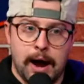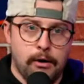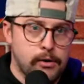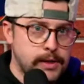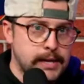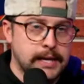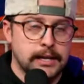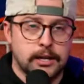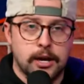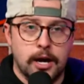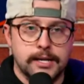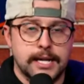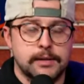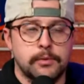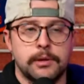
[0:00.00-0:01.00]
are they getting in
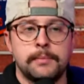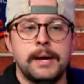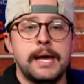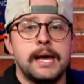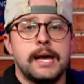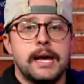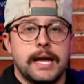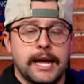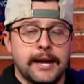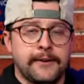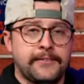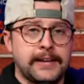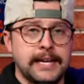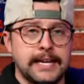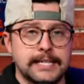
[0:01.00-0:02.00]
contact with him? If
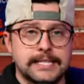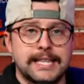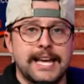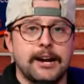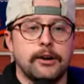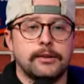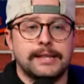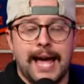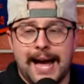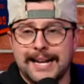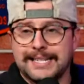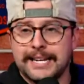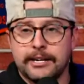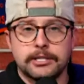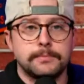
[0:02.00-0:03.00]
he's there, that
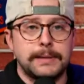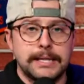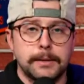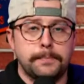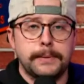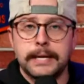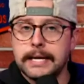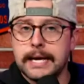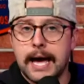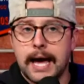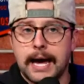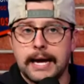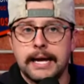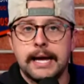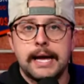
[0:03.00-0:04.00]
tells me the
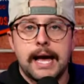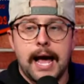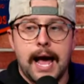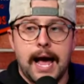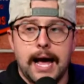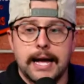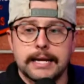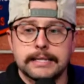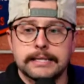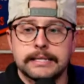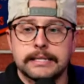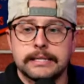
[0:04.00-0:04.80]
PA has,